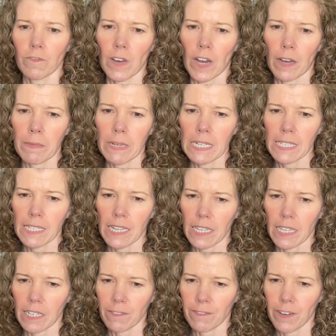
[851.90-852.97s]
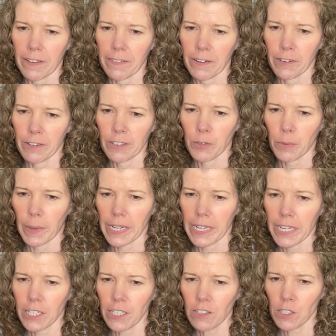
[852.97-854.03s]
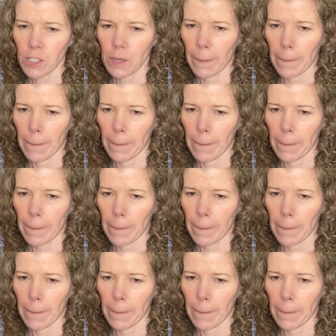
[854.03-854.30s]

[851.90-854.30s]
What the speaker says: I'm gonna say like 520 yards.